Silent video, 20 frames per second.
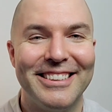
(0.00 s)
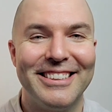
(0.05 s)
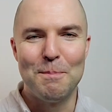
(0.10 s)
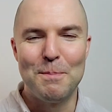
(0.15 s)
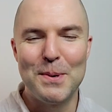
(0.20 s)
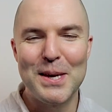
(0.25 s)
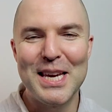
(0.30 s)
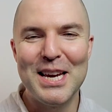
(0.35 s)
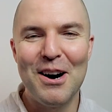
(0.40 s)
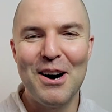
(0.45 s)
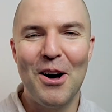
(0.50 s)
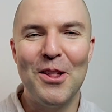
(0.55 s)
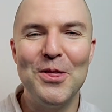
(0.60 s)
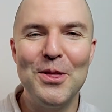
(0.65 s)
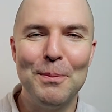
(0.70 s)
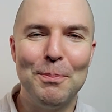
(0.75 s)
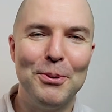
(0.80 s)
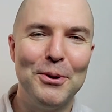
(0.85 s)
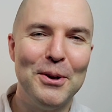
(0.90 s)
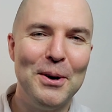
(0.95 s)
Beyond
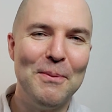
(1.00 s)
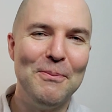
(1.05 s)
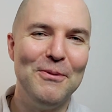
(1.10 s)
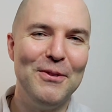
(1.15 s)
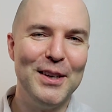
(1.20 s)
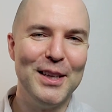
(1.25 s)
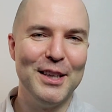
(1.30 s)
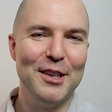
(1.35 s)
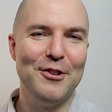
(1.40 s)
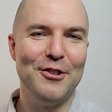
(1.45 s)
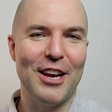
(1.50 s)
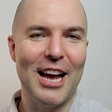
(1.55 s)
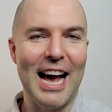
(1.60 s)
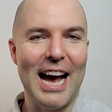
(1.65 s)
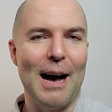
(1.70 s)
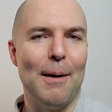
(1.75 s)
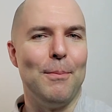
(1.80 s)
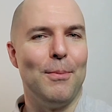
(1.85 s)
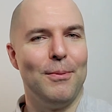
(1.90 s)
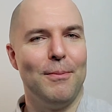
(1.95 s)
the Plum Village
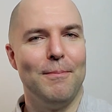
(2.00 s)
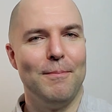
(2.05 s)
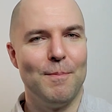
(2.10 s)
app,